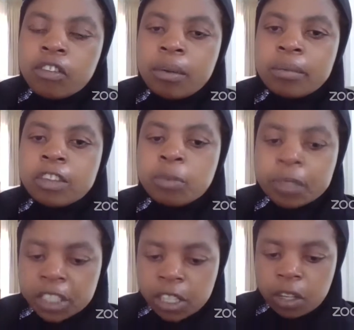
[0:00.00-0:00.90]
from the
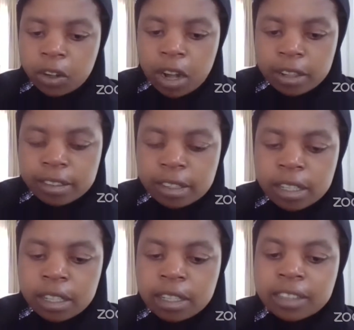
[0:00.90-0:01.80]
spiritual court.
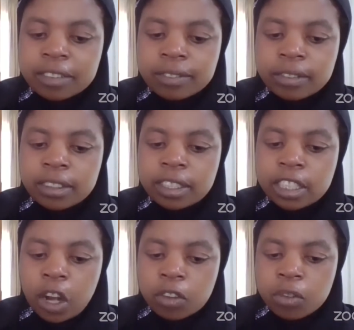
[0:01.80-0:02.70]

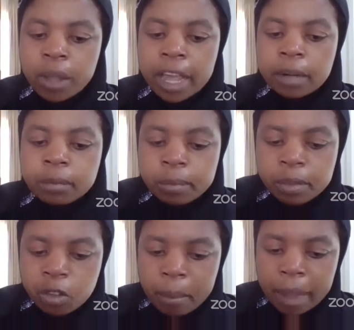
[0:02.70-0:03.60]
She also helped
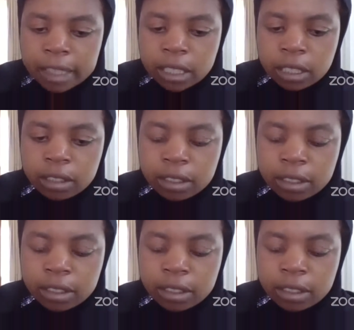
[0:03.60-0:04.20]
me so much